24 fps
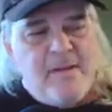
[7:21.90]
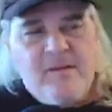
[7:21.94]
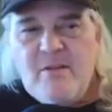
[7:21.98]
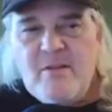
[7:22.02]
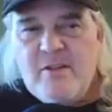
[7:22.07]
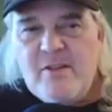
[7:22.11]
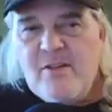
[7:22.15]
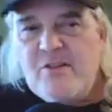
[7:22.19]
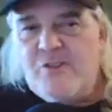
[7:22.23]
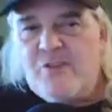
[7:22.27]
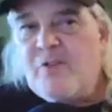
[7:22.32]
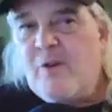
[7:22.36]

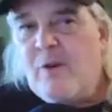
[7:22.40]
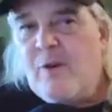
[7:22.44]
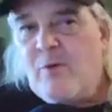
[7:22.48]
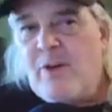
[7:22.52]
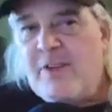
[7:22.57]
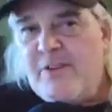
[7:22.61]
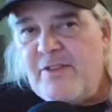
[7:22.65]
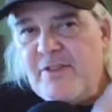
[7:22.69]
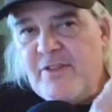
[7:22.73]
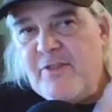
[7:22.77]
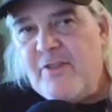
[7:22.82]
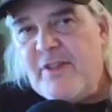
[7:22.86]
So I
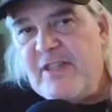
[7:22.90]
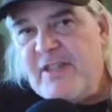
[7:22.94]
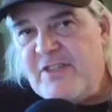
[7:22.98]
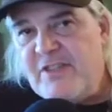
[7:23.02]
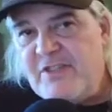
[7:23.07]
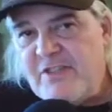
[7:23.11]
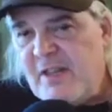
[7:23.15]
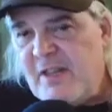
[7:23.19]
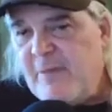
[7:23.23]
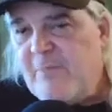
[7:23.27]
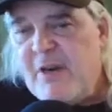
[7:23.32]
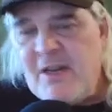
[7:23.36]
went through these,
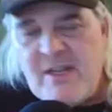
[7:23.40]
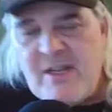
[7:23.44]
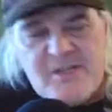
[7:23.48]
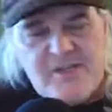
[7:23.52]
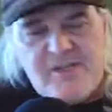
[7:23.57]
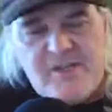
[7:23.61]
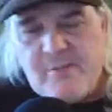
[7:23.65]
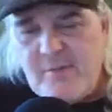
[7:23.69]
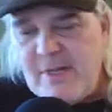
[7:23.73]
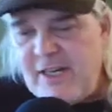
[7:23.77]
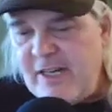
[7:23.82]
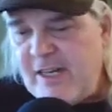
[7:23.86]
and I bought
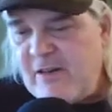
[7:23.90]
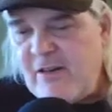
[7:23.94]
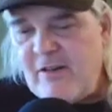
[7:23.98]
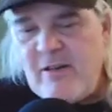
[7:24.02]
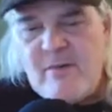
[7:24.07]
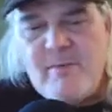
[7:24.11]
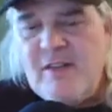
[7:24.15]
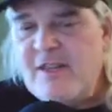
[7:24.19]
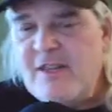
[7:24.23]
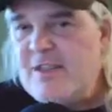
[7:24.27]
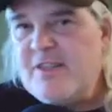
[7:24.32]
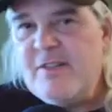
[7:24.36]
some here, I
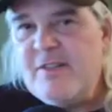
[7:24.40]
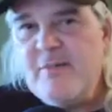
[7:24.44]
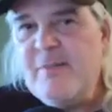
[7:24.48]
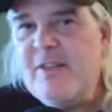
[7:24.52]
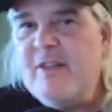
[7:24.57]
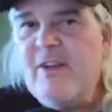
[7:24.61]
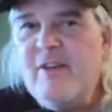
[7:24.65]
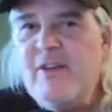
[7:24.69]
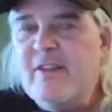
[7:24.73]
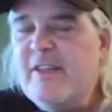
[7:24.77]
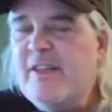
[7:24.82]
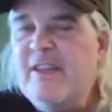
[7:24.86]
bought some
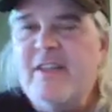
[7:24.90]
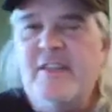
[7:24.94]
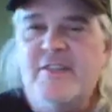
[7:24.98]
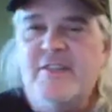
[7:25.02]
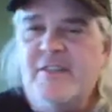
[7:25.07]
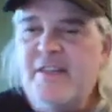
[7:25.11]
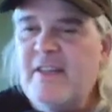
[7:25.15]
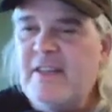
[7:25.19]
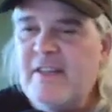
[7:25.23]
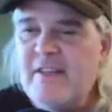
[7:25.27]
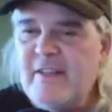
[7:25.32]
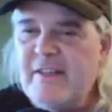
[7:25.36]
there, the next
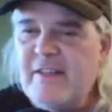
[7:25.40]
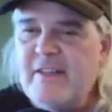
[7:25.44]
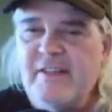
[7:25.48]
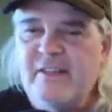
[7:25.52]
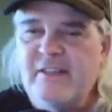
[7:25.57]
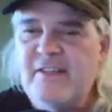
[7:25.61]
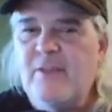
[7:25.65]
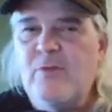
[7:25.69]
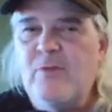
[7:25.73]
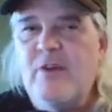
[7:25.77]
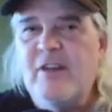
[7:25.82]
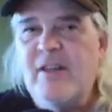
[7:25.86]
day,
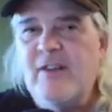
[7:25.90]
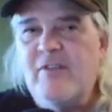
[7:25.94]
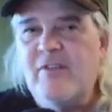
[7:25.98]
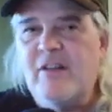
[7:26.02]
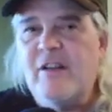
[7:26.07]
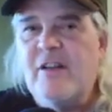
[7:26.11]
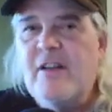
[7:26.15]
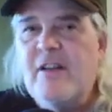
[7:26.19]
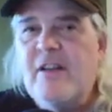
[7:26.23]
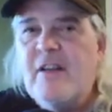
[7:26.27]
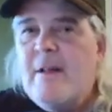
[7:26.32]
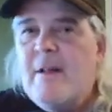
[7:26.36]
whatever.
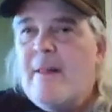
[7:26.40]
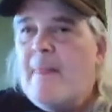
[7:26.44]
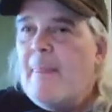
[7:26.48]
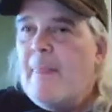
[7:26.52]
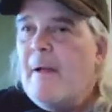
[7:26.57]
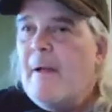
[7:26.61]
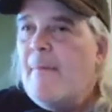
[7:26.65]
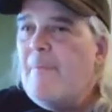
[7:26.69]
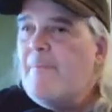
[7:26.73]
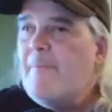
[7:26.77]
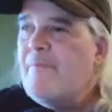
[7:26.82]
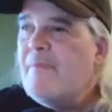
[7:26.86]

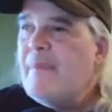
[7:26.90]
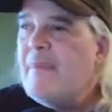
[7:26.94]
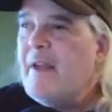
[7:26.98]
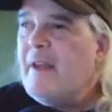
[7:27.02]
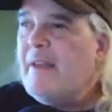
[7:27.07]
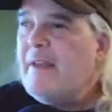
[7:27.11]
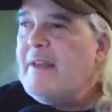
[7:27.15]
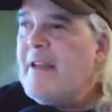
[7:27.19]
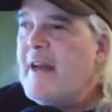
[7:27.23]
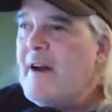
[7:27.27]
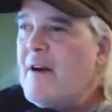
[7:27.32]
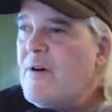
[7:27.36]

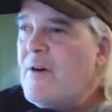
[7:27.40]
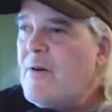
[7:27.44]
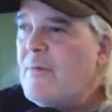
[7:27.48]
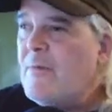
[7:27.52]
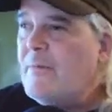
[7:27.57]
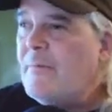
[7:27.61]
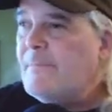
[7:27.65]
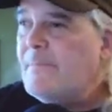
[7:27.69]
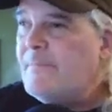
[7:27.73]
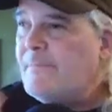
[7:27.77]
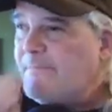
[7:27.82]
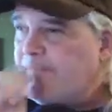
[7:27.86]
Now,
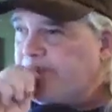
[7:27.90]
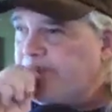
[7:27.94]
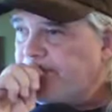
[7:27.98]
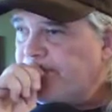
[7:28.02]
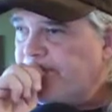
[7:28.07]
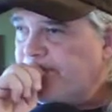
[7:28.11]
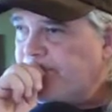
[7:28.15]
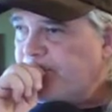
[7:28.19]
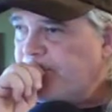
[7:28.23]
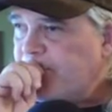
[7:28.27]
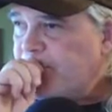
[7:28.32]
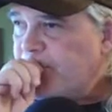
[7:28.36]

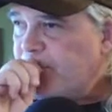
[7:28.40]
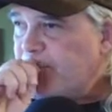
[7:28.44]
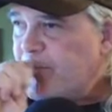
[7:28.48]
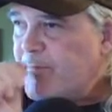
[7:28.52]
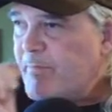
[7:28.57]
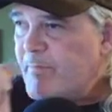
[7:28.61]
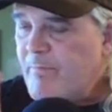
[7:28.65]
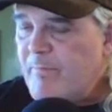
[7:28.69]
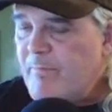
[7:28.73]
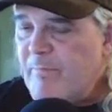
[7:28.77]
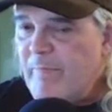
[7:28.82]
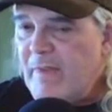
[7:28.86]

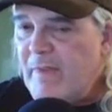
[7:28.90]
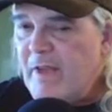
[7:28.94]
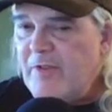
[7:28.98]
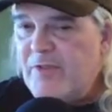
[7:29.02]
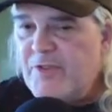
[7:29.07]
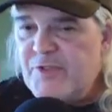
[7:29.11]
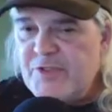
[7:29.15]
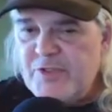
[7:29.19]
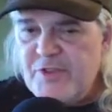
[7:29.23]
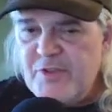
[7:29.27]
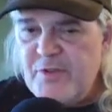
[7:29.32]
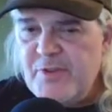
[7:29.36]

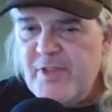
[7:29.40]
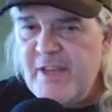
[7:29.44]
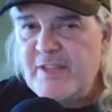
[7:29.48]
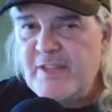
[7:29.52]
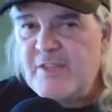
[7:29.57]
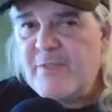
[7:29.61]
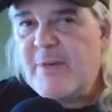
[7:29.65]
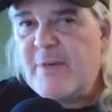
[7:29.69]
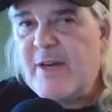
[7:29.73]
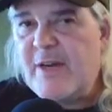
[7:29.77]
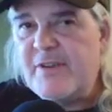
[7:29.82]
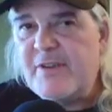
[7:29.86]
there's 2 things
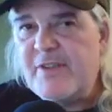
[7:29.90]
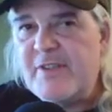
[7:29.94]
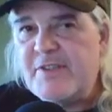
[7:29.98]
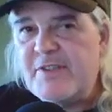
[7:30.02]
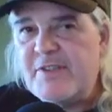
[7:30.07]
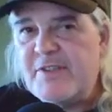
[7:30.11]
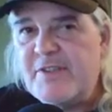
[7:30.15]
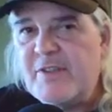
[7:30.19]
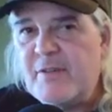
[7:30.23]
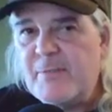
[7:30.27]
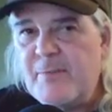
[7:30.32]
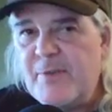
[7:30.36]
about this
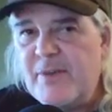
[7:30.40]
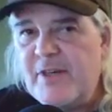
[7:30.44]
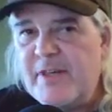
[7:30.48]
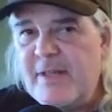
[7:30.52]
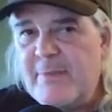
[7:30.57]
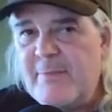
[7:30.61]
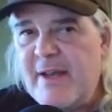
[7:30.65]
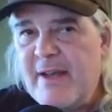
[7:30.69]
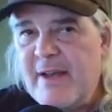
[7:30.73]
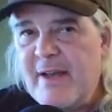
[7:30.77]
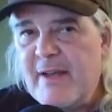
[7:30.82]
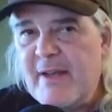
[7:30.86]
that are pretty
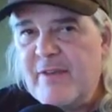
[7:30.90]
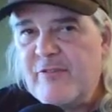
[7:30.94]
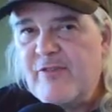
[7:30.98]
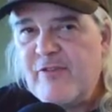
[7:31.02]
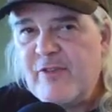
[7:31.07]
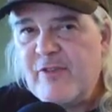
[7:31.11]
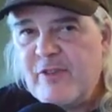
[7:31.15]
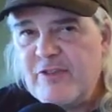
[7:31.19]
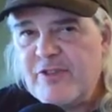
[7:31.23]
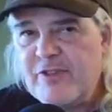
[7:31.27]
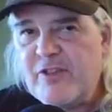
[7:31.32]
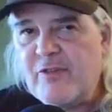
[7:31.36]
bad.
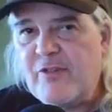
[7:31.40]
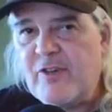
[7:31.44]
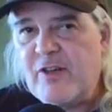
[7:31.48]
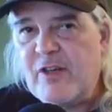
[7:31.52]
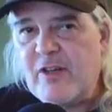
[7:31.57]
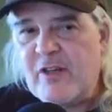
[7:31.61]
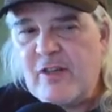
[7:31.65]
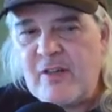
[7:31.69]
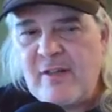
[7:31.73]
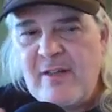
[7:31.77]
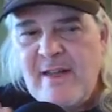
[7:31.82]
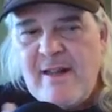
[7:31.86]
First of
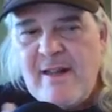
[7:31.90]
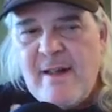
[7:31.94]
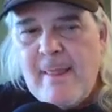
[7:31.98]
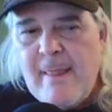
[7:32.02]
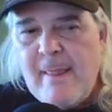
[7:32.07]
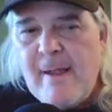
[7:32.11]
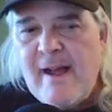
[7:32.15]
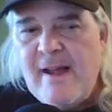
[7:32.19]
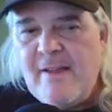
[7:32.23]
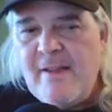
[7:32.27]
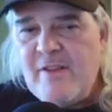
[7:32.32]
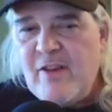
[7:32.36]
all,
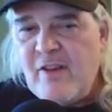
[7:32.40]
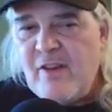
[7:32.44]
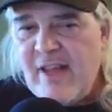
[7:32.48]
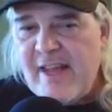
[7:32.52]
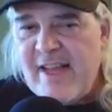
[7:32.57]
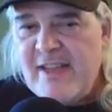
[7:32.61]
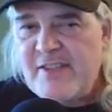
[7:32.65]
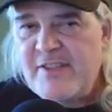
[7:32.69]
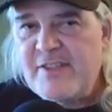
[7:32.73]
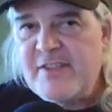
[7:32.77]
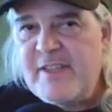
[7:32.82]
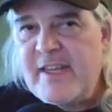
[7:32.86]
on the
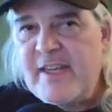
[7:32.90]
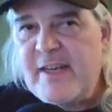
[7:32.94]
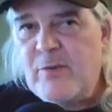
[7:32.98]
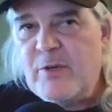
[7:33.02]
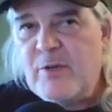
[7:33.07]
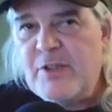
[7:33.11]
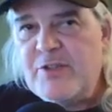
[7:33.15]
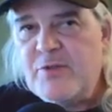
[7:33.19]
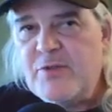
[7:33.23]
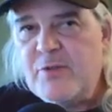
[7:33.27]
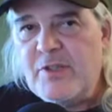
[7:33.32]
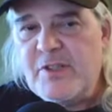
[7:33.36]
last day,
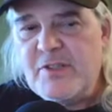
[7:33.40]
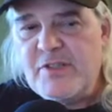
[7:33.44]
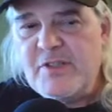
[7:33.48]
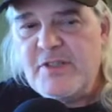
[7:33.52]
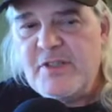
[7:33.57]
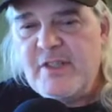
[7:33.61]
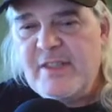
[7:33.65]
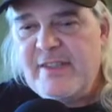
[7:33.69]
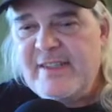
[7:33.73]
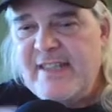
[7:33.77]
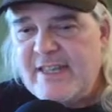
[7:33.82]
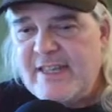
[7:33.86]
which was
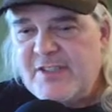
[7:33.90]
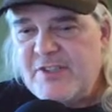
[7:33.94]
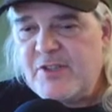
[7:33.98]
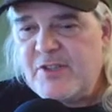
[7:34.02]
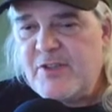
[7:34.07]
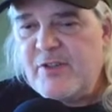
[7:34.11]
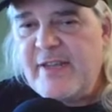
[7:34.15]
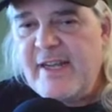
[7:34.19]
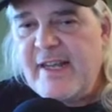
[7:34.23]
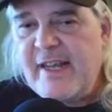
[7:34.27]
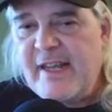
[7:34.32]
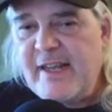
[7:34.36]

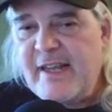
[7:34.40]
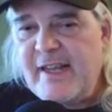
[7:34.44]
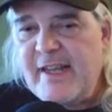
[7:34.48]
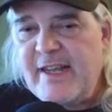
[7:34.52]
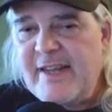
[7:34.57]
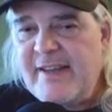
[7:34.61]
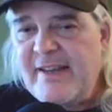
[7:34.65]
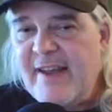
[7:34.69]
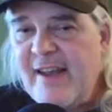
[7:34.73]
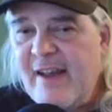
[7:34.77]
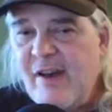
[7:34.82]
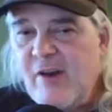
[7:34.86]
yesterday,
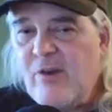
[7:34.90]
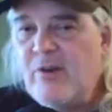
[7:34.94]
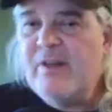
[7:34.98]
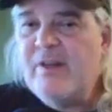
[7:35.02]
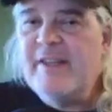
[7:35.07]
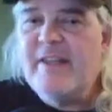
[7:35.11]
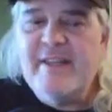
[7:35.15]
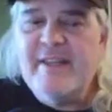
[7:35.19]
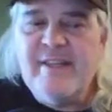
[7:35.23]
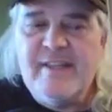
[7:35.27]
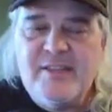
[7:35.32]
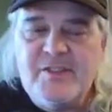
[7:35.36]
and now
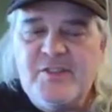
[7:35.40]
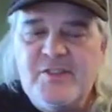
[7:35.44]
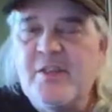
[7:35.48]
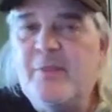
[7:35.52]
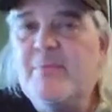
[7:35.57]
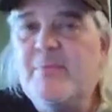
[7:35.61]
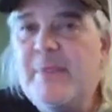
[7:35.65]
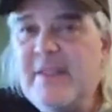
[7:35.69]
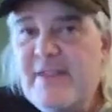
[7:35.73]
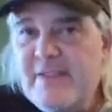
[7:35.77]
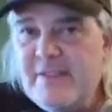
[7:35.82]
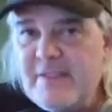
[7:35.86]
it ends
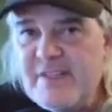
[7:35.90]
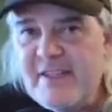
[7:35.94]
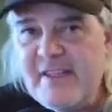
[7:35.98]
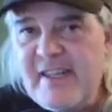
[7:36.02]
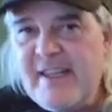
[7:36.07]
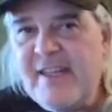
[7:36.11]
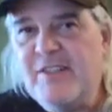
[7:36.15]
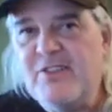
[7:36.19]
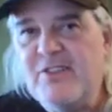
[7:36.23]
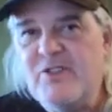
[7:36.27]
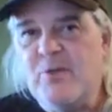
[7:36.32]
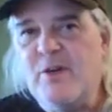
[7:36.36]
up being
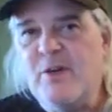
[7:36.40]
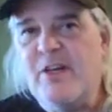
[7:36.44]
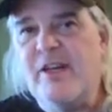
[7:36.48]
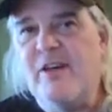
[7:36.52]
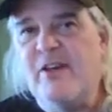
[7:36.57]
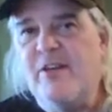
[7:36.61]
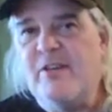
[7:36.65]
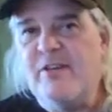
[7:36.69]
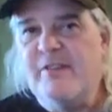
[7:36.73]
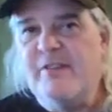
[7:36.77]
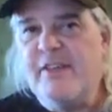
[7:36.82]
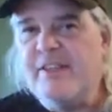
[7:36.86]
today as
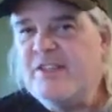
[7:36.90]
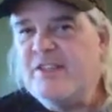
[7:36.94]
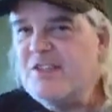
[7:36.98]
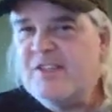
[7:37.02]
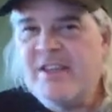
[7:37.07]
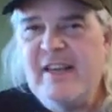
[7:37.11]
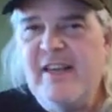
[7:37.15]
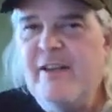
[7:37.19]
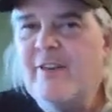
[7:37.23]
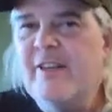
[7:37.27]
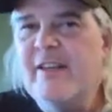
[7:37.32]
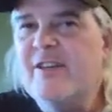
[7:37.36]
well. They just
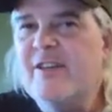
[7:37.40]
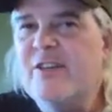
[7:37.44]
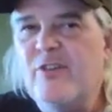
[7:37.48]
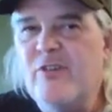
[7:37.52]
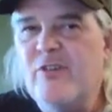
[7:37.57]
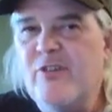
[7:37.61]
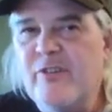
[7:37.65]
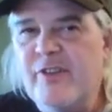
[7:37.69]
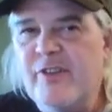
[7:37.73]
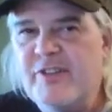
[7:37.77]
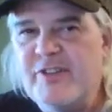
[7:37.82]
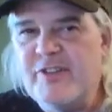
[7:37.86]
carried it
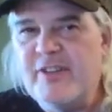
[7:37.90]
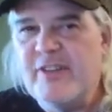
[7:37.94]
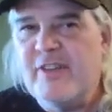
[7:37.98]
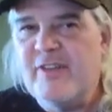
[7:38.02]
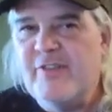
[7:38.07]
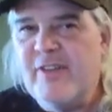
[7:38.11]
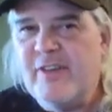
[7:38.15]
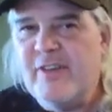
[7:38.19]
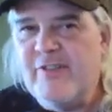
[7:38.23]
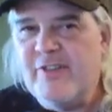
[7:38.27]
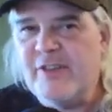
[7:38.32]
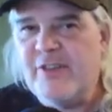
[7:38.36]
over instead of
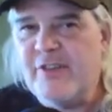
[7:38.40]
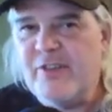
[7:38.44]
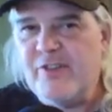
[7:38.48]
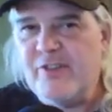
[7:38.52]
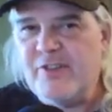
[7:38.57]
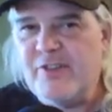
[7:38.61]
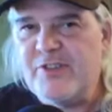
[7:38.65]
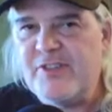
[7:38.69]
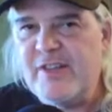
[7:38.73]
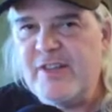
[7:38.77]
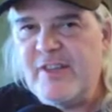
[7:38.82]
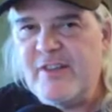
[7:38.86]
having another
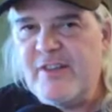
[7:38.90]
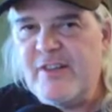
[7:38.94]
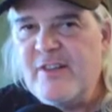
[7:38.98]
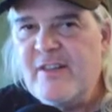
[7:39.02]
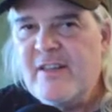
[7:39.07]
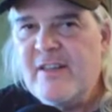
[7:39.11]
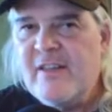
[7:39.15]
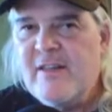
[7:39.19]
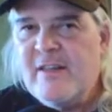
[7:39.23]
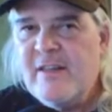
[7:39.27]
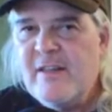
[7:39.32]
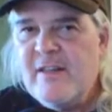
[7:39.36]
sale.
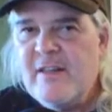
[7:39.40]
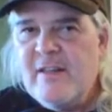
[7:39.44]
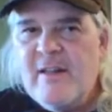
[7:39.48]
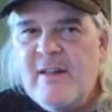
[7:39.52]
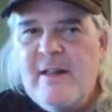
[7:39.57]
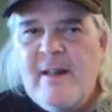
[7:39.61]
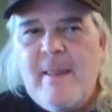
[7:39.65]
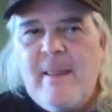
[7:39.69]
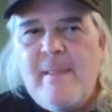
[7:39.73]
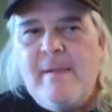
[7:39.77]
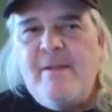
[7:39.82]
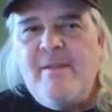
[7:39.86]

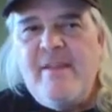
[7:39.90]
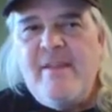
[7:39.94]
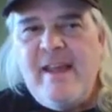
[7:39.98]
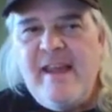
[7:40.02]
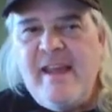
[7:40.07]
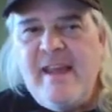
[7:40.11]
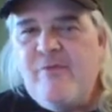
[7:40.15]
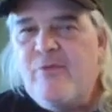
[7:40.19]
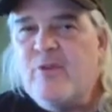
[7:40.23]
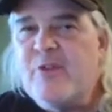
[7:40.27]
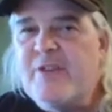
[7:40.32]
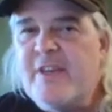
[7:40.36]
They
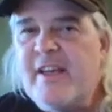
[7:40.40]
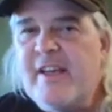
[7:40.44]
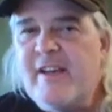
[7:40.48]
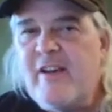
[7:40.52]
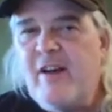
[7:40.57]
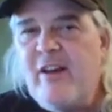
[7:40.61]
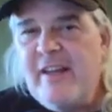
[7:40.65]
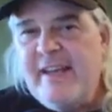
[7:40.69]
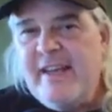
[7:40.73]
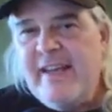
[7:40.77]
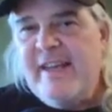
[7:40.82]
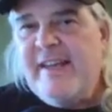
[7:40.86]
have what they
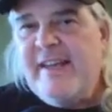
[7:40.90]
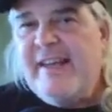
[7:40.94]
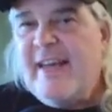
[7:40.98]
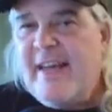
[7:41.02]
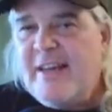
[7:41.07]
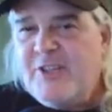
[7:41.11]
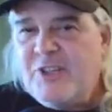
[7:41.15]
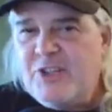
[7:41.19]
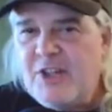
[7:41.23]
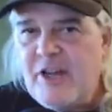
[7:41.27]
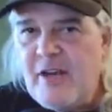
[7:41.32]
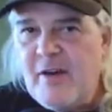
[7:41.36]
call a
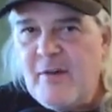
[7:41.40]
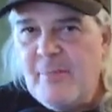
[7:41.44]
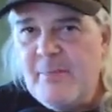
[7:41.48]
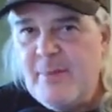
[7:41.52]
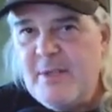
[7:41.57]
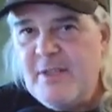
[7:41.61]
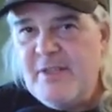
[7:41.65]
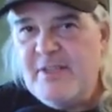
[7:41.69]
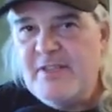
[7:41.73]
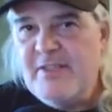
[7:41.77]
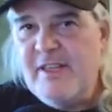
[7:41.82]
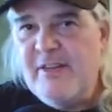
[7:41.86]
catch-up
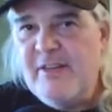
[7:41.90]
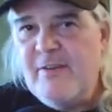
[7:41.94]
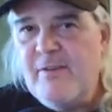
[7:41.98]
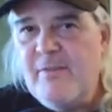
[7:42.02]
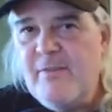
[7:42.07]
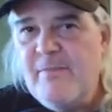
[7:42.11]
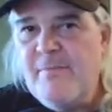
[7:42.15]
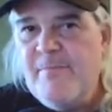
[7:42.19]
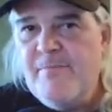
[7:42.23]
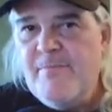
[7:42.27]
sale.